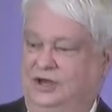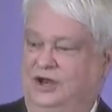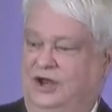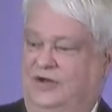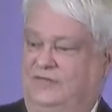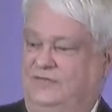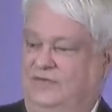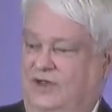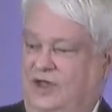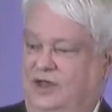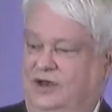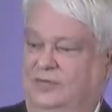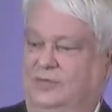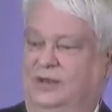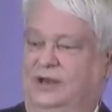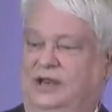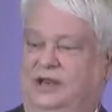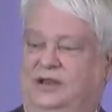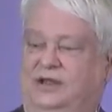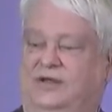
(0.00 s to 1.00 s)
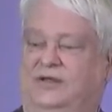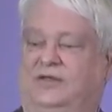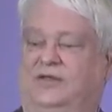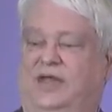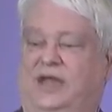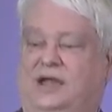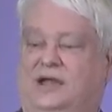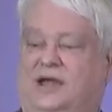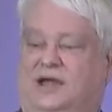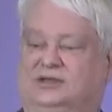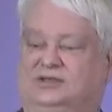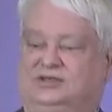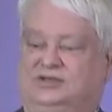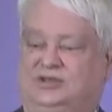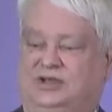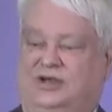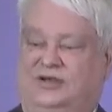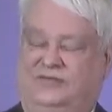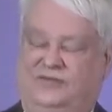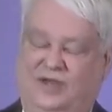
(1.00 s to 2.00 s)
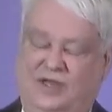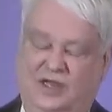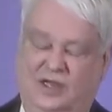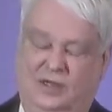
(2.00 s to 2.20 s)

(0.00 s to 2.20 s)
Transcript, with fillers: not flood them and any of that kind of stuff.